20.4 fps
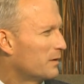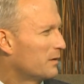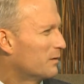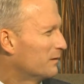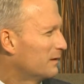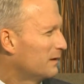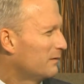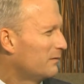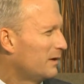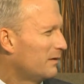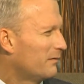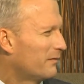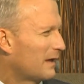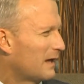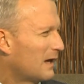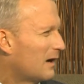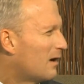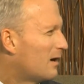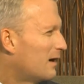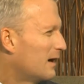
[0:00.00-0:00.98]
because even if
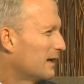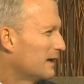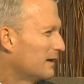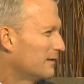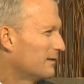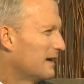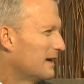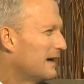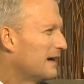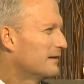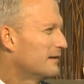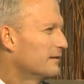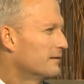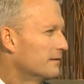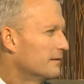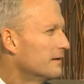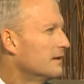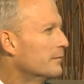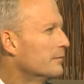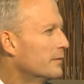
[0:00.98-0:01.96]
they hike, it's hard to
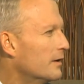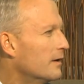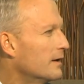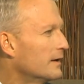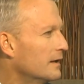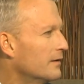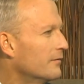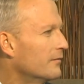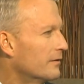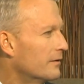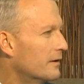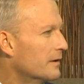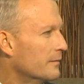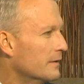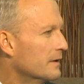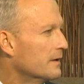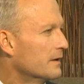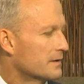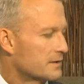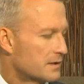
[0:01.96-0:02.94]
see them hiking very
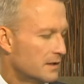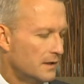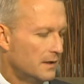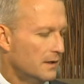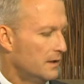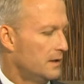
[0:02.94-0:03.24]
much.